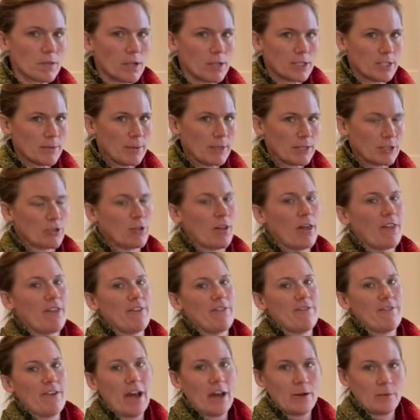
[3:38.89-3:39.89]
to make sure that the
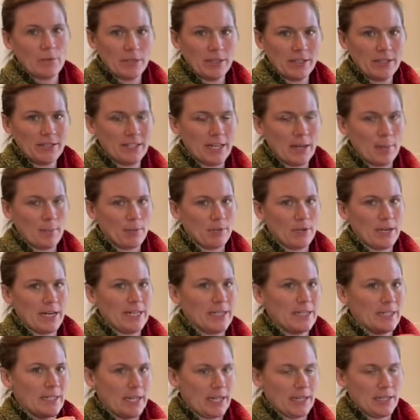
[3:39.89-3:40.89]
fat really
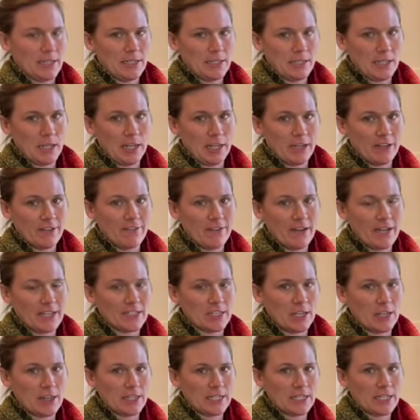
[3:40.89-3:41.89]
separates and solidifies
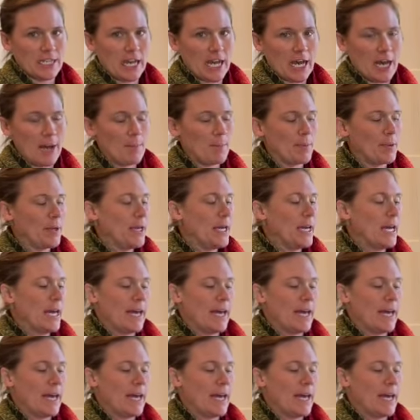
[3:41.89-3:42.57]
on the top.